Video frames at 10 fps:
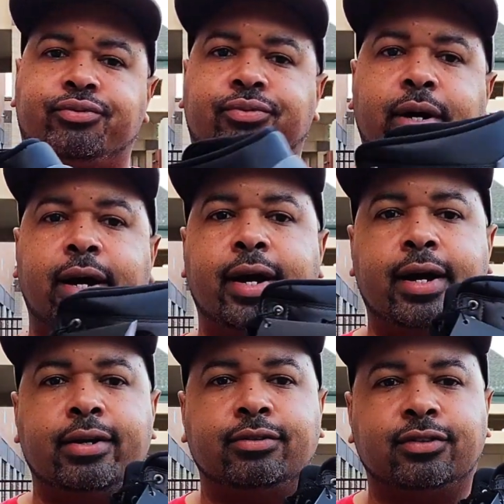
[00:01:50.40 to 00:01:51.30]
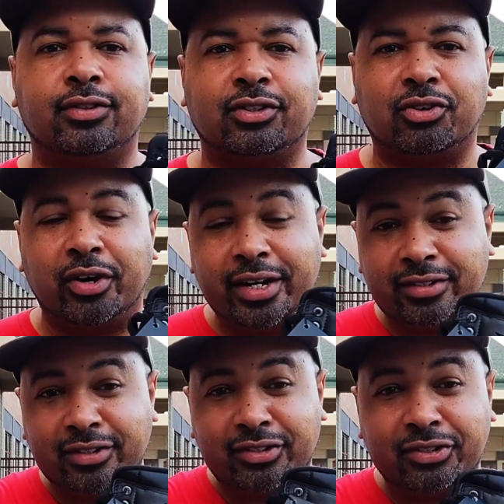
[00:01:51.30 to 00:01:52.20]
Wow, this is a
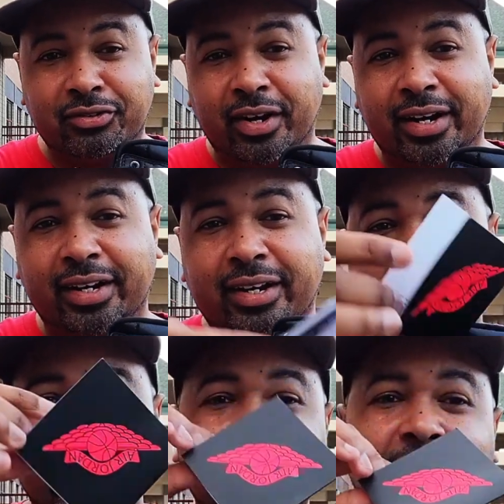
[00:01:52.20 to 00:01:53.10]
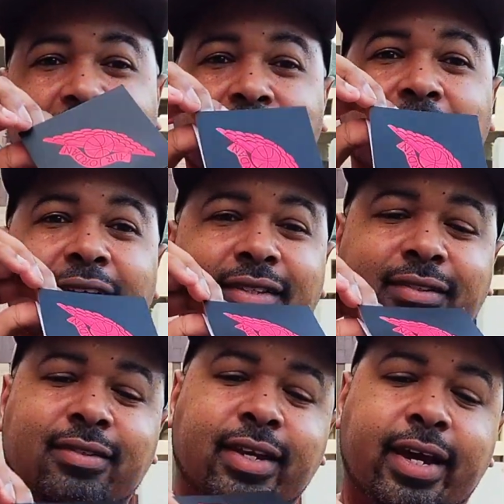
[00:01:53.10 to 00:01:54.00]
crazy shoe right here. We got
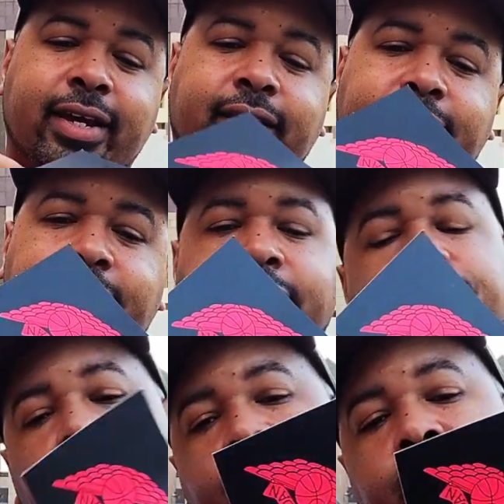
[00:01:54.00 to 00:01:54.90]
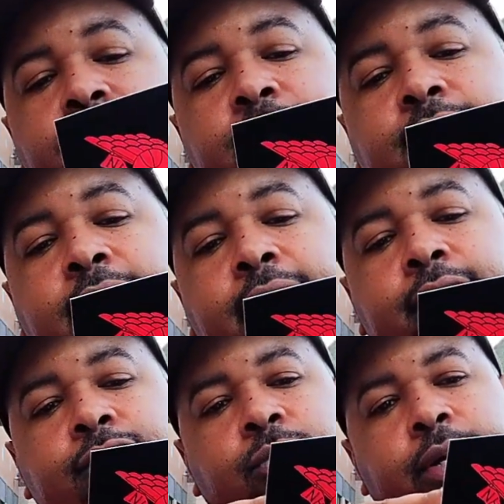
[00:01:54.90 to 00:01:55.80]
this tag here. Infrared on the tag
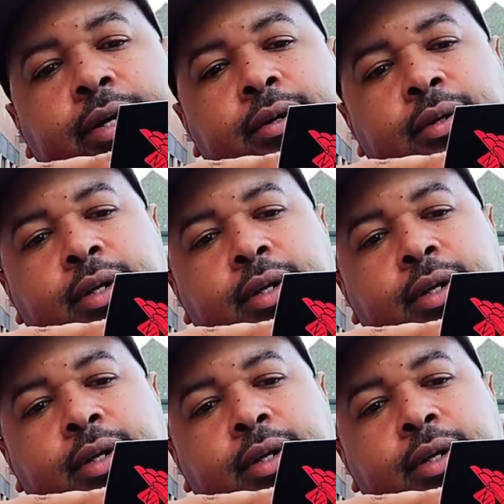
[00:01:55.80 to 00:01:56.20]
as well.